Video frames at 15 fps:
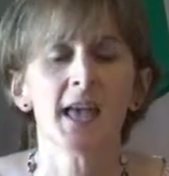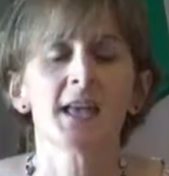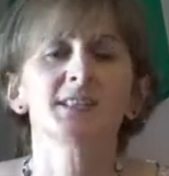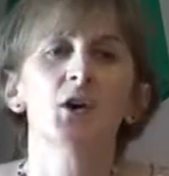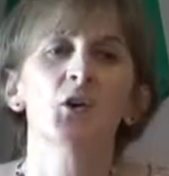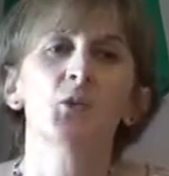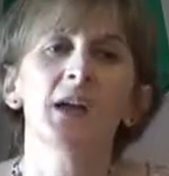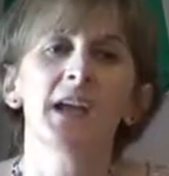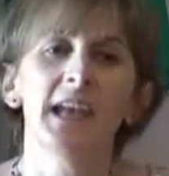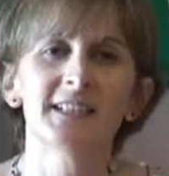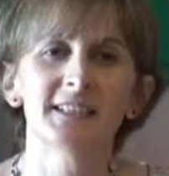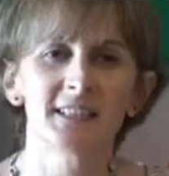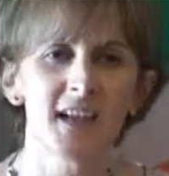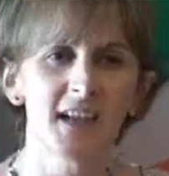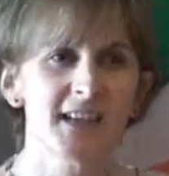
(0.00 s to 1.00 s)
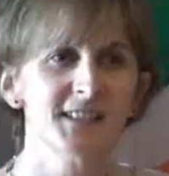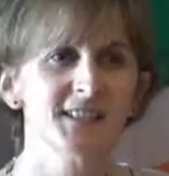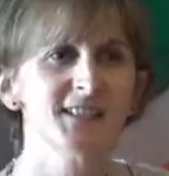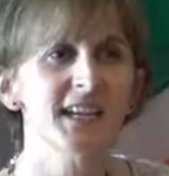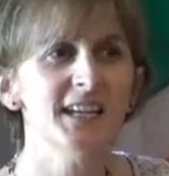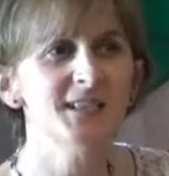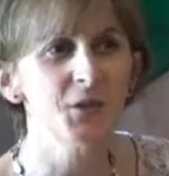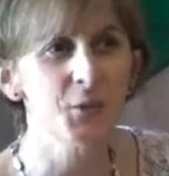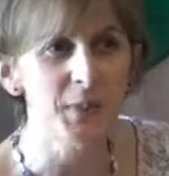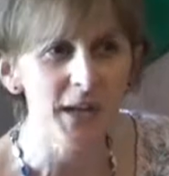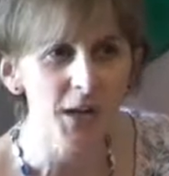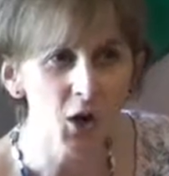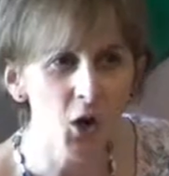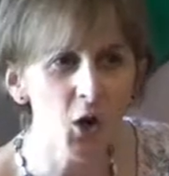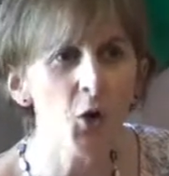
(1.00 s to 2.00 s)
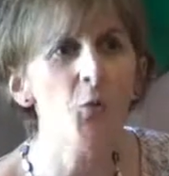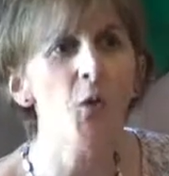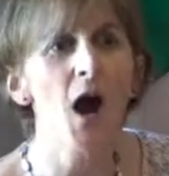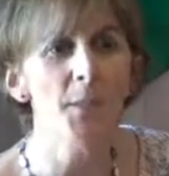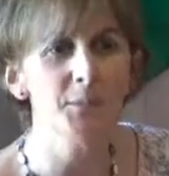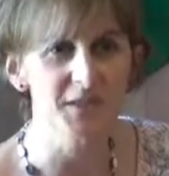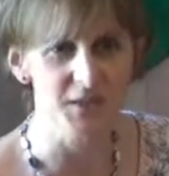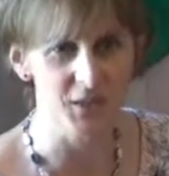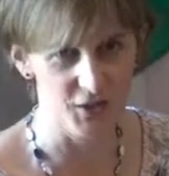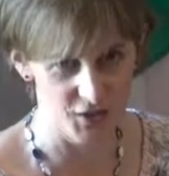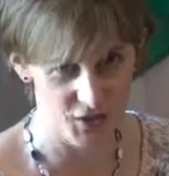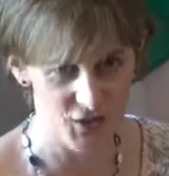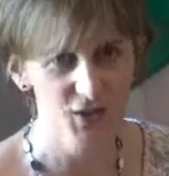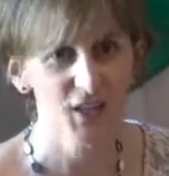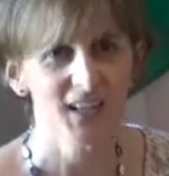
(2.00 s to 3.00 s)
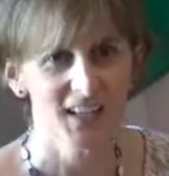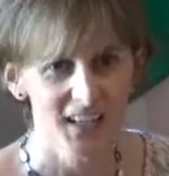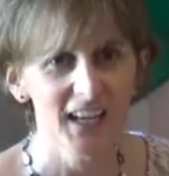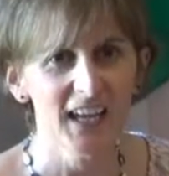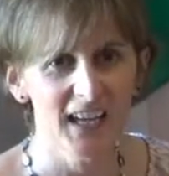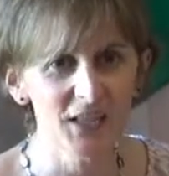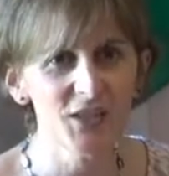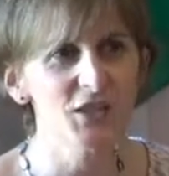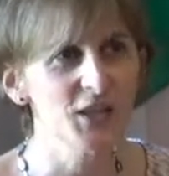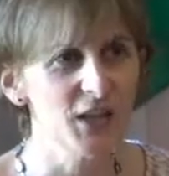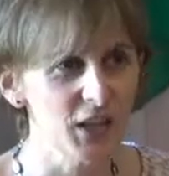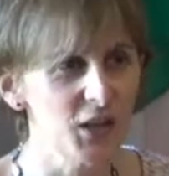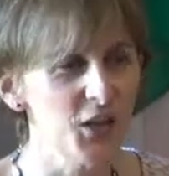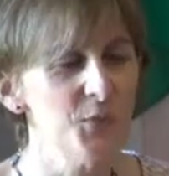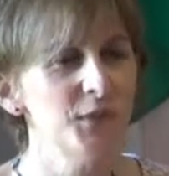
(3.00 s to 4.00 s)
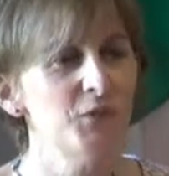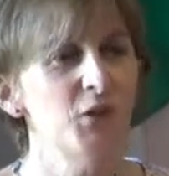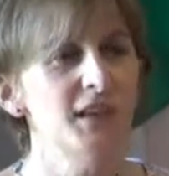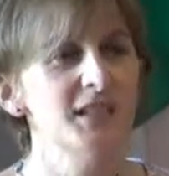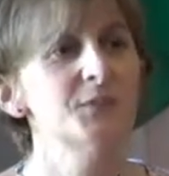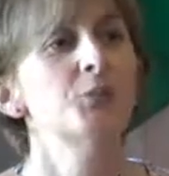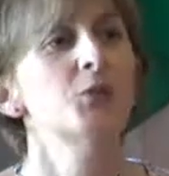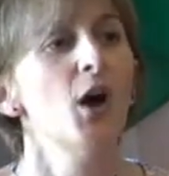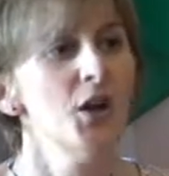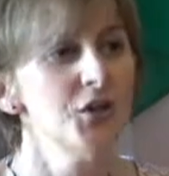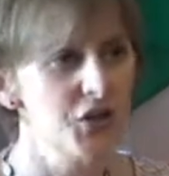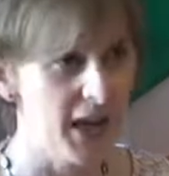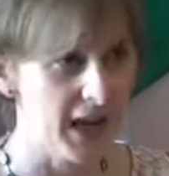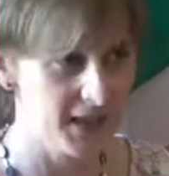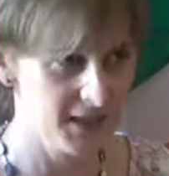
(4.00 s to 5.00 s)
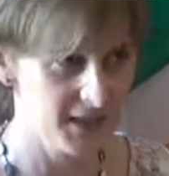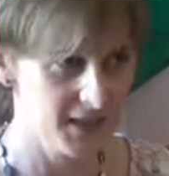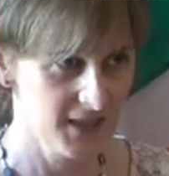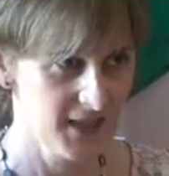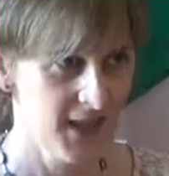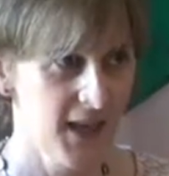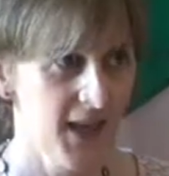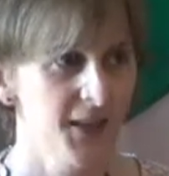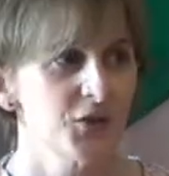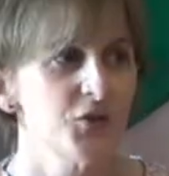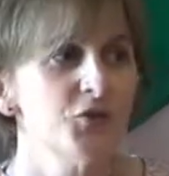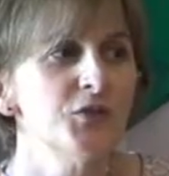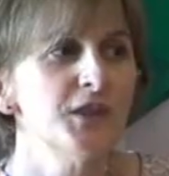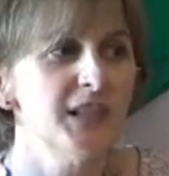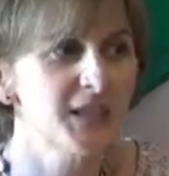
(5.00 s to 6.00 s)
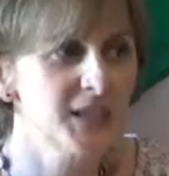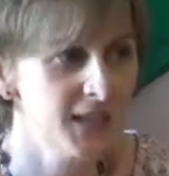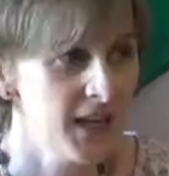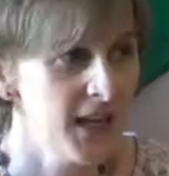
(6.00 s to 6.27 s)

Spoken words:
So it's like states are being co-opted into the human rights project through this